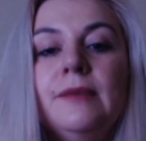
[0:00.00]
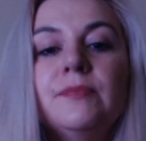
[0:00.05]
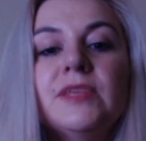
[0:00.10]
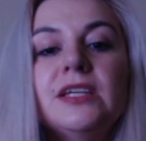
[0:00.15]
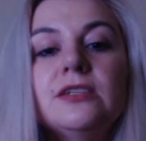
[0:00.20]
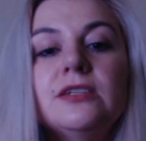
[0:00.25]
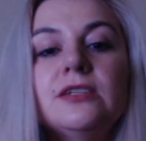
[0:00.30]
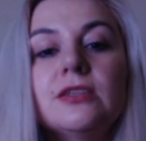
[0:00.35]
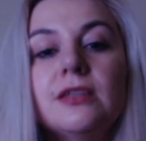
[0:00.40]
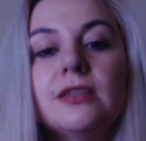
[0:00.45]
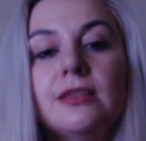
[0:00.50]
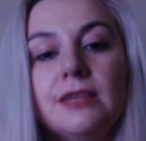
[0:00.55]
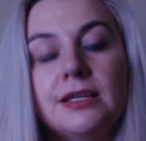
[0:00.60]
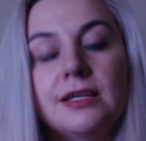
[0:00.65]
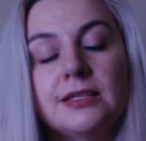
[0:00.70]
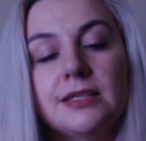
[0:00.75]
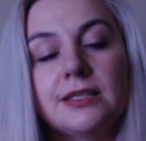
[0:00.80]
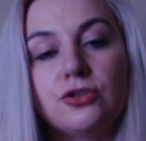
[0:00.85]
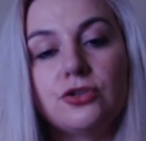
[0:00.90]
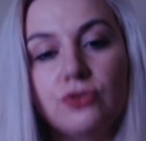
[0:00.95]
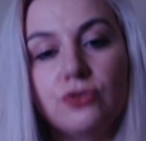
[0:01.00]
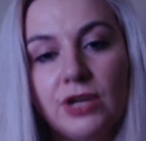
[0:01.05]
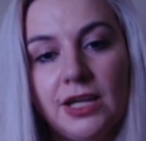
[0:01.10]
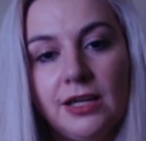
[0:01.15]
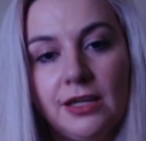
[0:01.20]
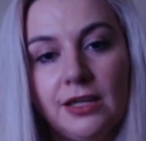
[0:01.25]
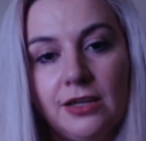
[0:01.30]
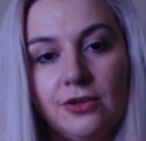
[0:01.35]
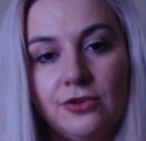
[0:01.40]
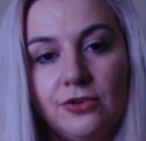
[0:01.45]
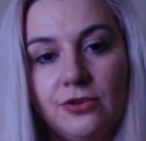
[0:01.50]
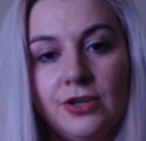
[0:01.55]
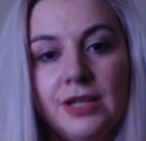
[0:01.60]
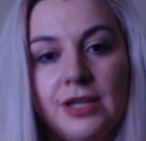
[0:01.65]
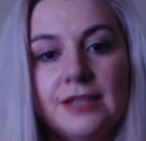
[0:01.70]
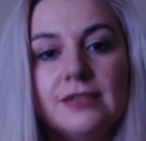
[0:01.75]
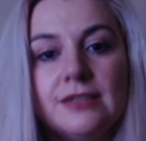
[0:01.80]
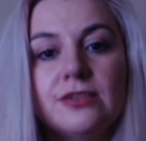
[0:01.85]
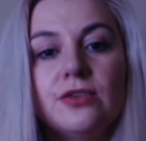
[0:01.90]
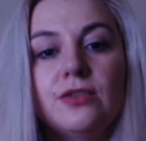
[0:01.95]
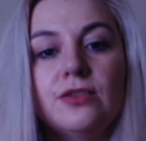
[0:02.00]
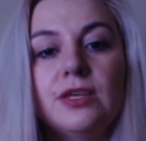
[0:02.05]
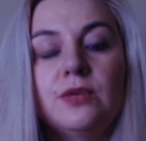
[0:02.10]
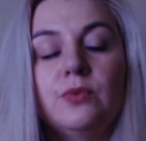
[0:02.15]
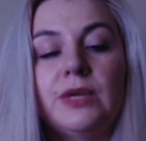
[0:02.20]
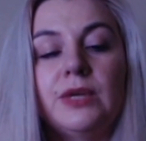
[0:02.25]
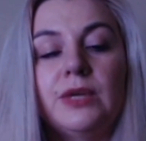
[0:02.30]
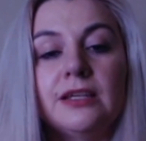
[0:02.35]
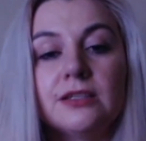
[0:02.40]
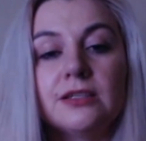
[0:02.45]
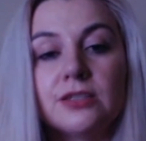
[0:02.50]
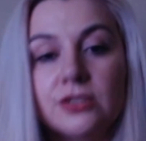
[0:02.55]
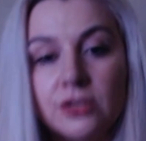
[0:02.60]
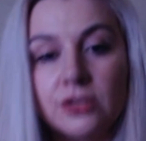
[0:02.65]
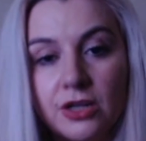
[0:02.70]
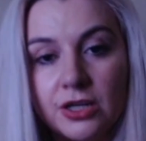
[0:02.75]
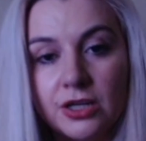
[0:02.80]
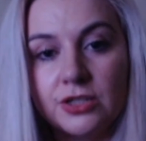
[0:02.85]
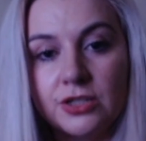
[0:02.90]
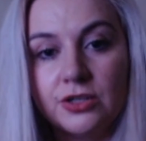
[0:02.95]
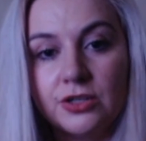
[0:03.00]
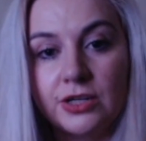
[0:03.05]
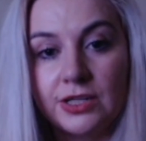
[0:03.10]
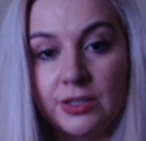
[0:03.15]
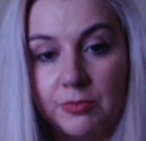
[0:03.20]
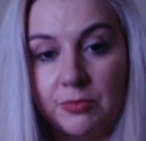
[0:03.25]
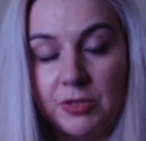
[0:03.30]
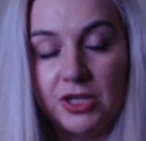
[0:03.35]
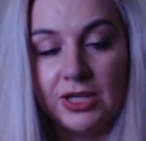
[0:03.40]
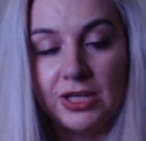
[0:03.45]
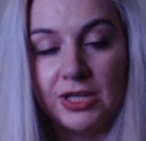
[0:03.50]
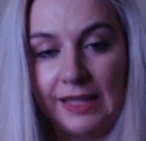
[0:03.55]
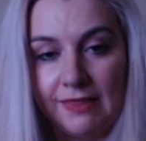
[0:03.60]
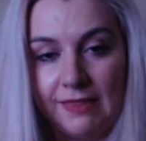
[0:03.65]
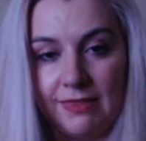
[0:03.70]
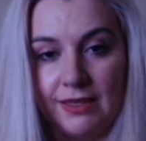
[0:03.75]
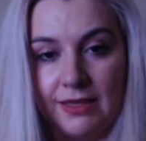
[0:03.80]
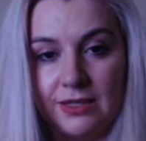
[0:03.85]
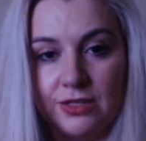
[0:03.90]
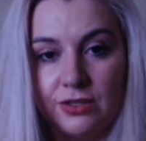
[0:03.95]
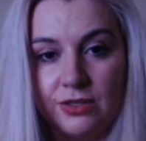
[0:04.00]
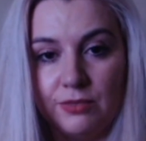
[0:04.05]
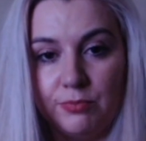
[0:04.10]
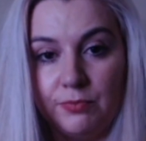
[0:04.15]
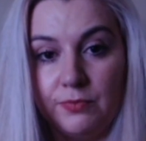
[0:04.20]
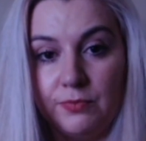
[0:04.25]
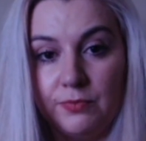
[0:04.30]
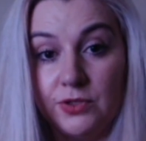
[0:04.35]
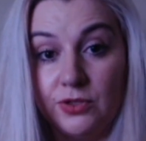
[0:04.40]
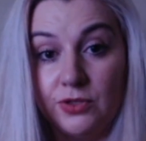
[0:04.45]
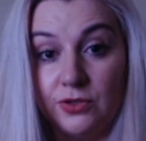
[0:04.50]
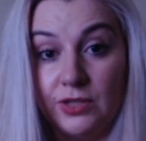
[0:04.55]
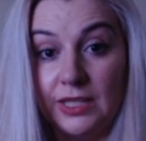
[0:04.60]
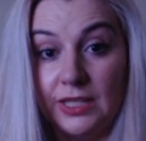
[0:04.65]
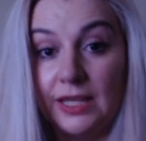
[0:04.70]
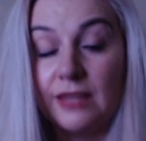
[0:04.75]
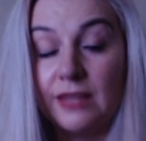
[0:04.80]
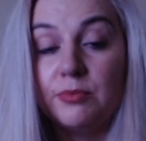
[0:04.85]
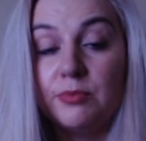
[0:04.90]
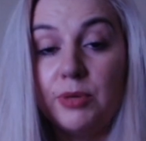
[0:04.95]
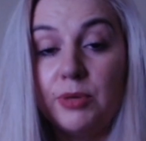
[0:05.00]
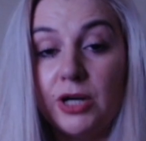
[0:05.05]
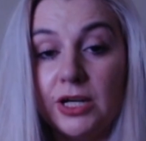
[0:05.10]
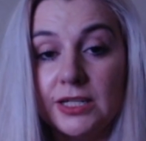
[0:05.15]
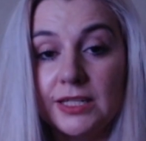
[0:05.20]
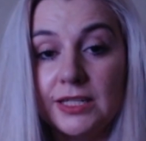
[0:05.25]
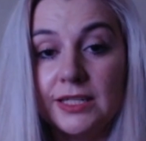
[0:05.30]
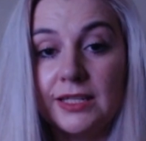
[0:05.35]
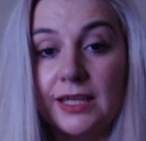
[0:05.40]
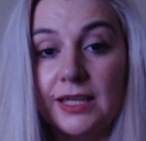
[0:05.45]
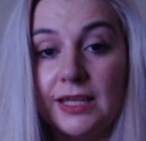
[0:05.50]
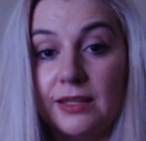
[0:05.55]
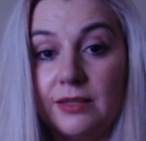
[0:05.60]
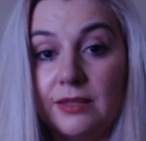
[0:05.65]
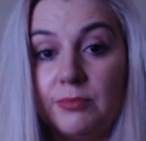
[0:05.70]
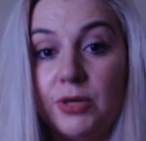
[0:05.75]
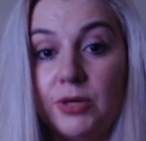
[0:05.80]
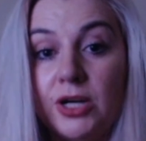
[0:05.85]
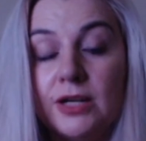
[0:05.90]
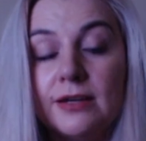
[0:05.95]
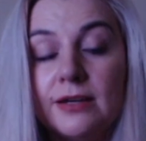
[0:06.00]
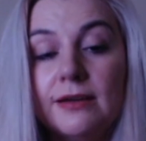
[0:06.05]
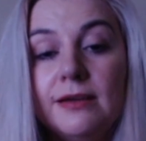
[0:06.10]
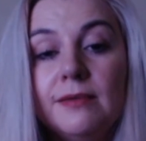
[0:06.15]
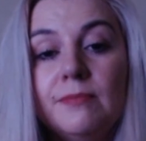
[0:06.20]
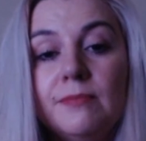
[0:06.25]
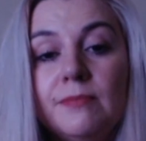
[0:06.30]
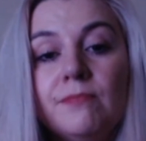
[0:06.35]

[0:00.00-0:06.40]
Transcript: into the things that trigger you, so that we can start to communicate that to the other party, the other partner,